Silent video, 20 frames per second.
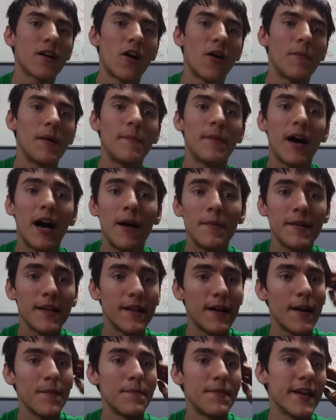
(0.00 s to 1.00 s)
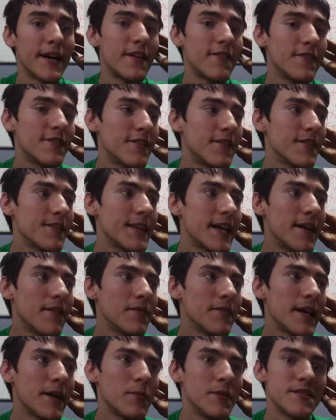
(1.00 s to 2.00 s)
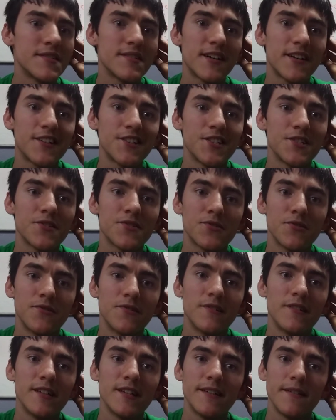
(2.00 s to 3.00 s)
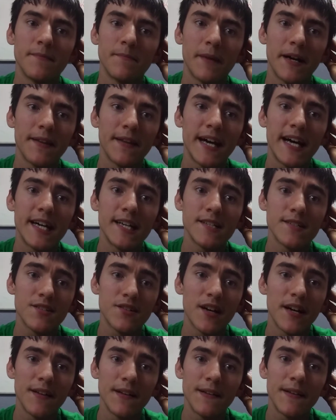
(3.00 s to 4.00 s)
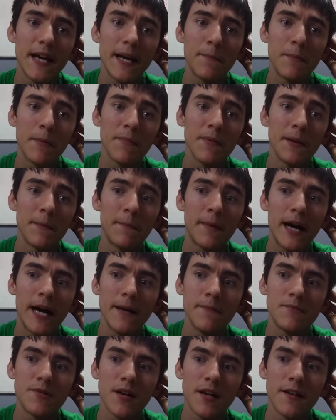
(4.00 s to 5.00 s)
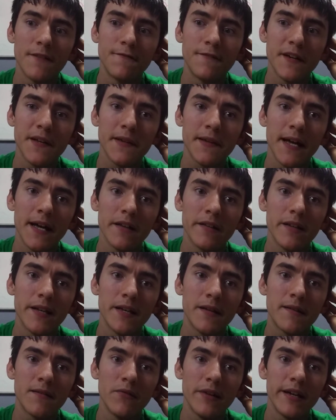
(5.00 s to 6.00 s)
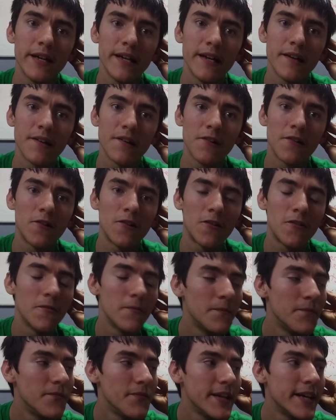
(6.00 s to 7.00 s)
my mom and I'm telling her that we stuck at the store and my dad is trying to tape up the pipe, trying to fix that leak so we can get it home.